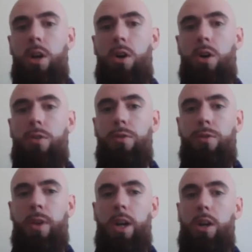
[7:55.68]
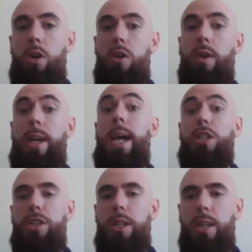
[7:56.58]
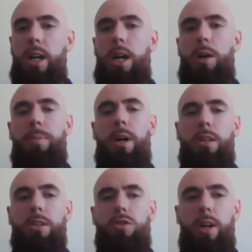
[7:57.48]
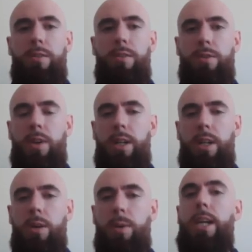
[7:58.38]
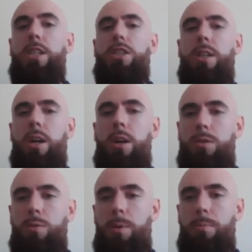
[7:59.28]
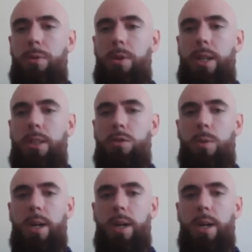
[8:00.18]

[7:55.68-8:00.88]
of congregation in the car park as drivers find a location code to input into